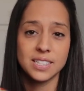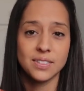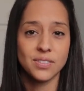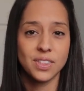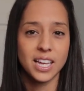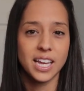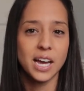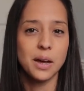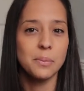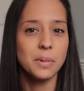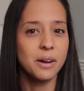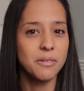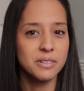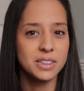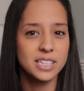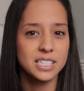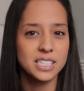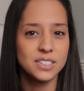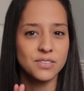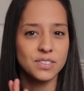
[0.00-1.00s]
If they come out
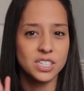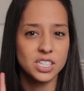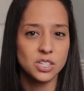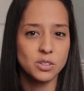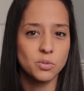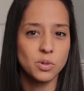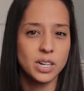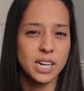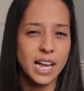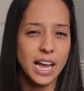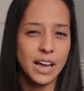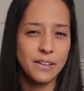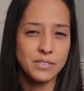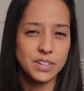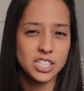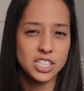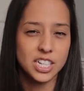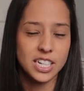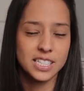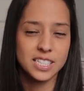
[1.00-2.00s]
with a division one, I
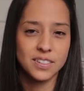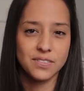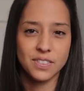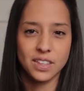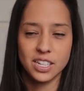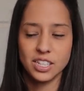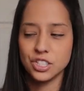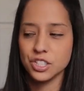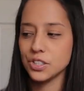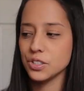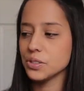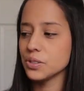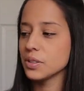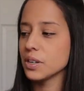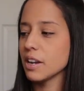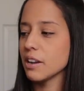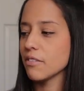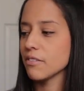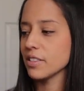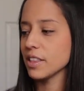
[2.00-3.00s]
haven't checked if they do,
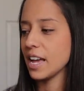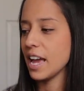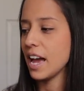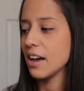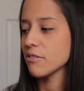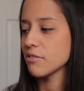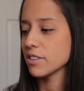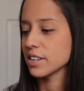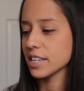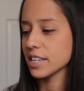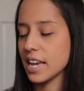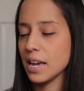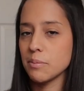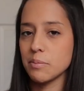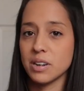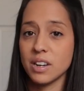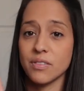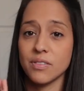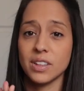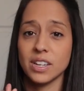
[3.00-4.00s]
or if they have yet,
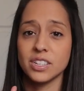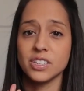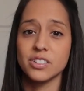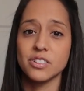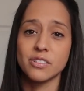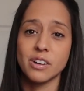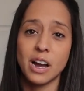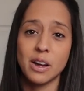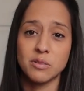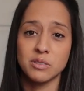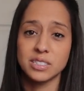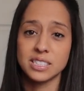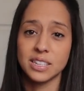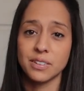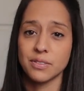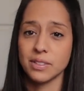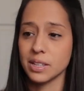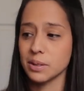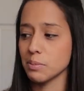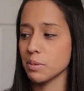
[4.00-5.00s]
but if they do, I will
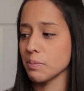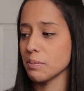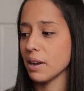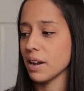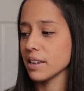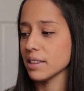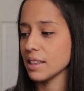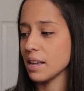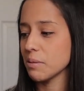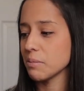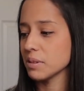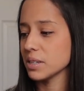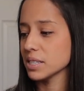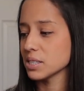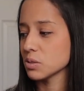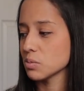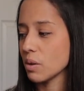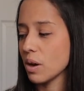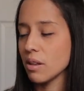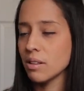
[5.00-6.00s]
definitely be buying that one
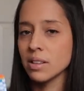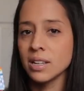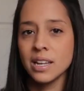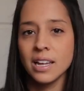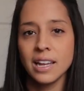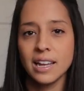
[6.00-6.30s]
as well,